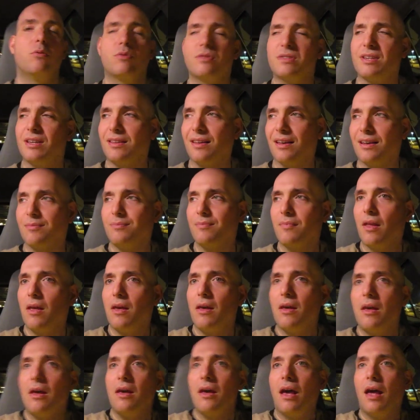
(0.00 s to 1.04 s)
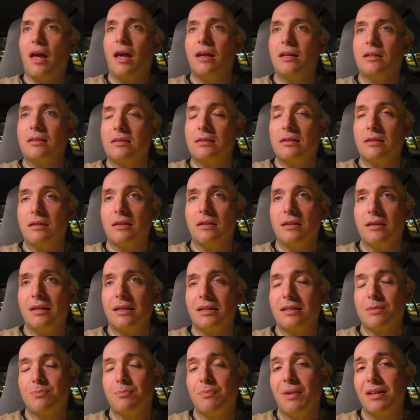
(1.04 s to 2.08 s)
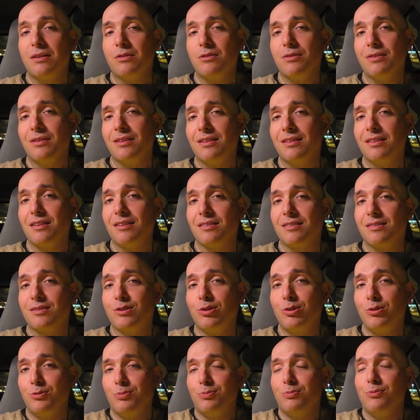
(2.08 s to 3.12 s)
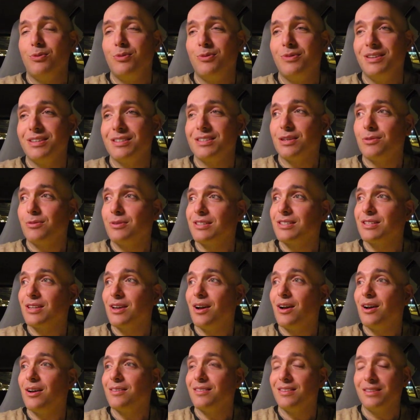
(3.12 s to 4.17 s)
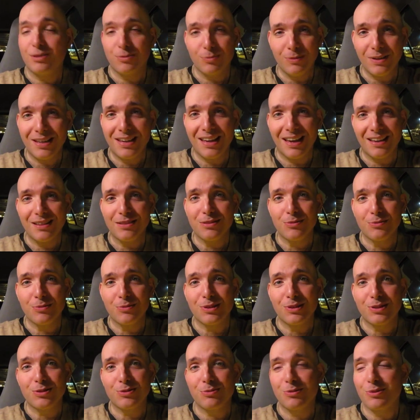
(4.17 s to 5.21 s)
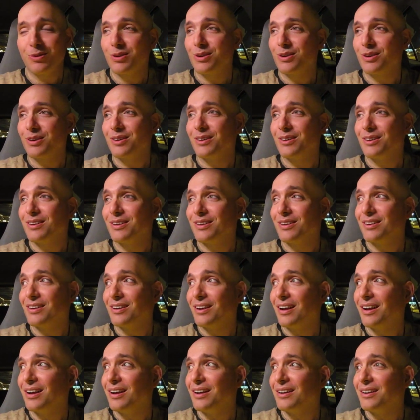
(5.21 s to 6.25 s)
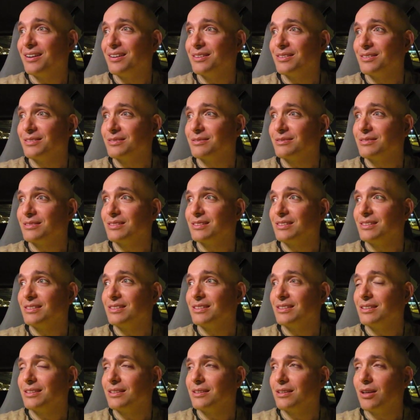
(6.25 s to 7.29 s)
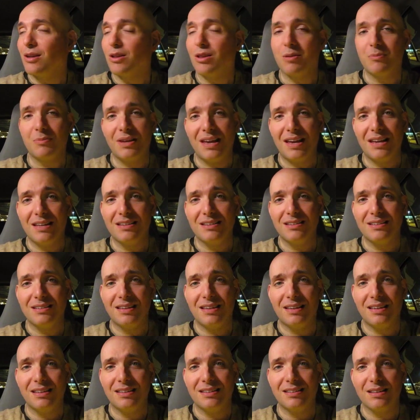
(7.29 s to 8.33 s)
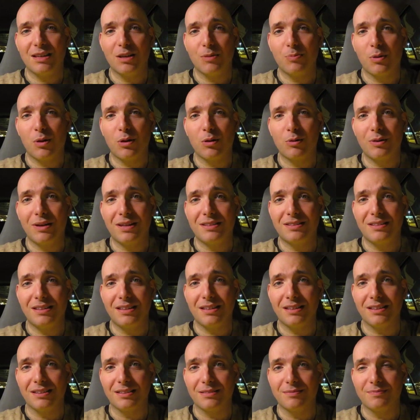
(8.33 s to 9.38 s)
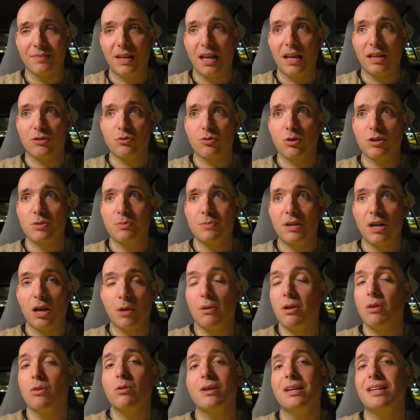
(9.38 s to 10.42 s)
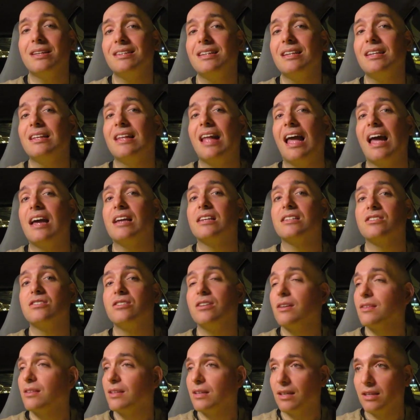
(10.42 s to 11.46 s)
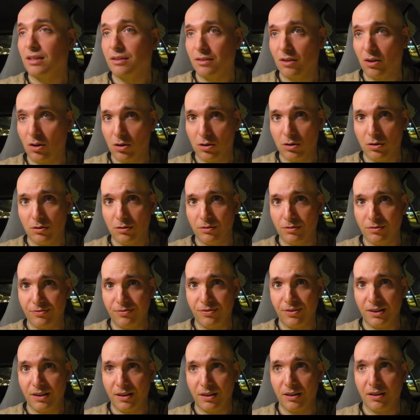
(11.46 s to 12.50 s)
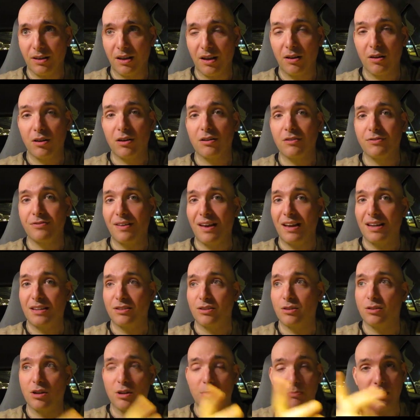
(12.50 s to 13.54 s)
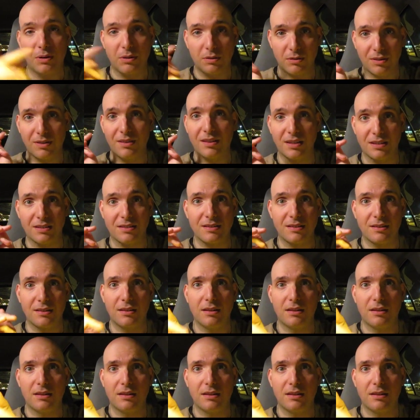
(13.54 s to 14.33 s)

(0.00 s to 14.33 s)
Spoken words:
We'll say that. And it's better than the two movies that we saw this weekend, which were Colombiana and Apollo 18. And trust me, Apollo 18 has nothing horror factor compared to this.